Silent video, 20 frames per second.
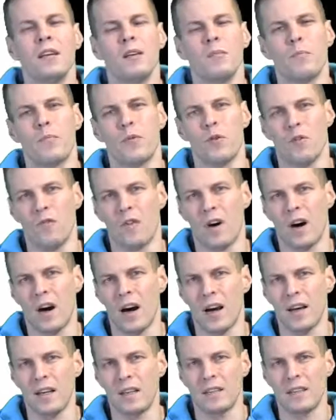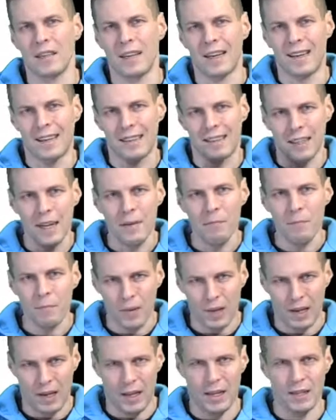provide a
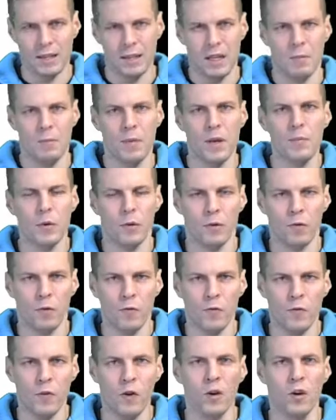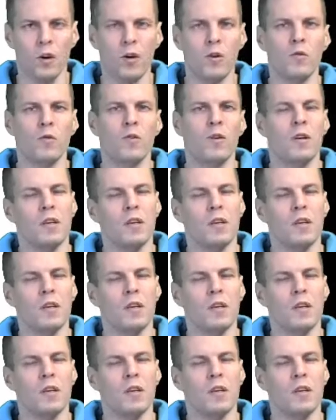template that people could follow,